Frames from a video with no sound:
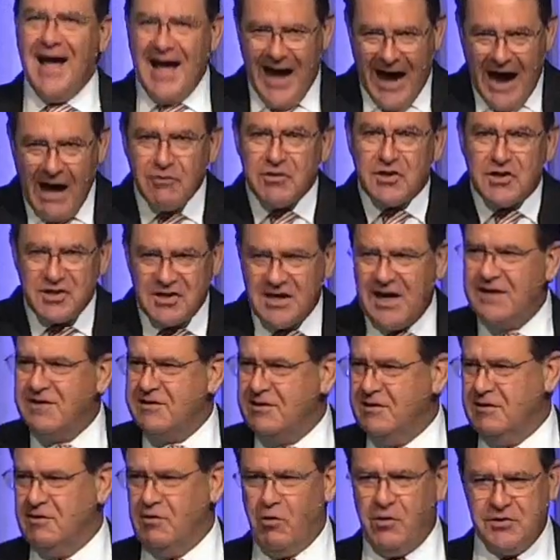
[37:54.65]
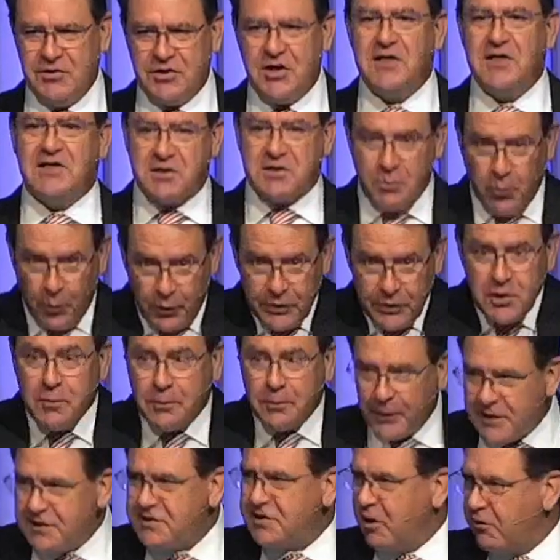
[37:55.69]
I'll just say to the Lord Jesus, would you
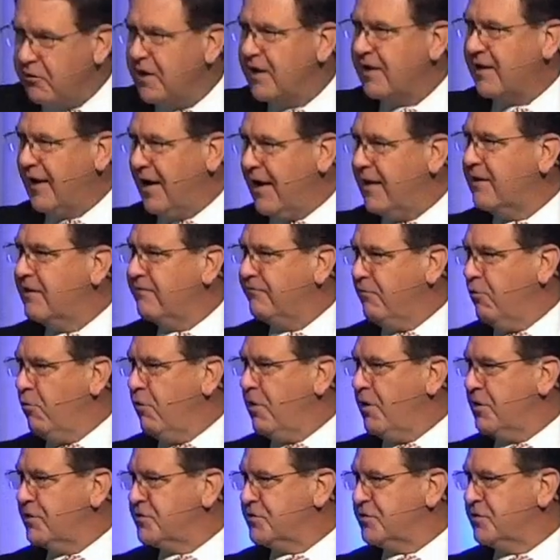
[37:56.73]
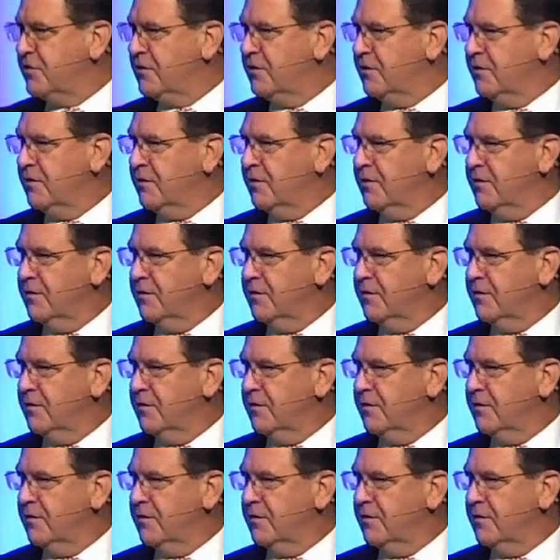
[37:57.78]
please go get Callie for us?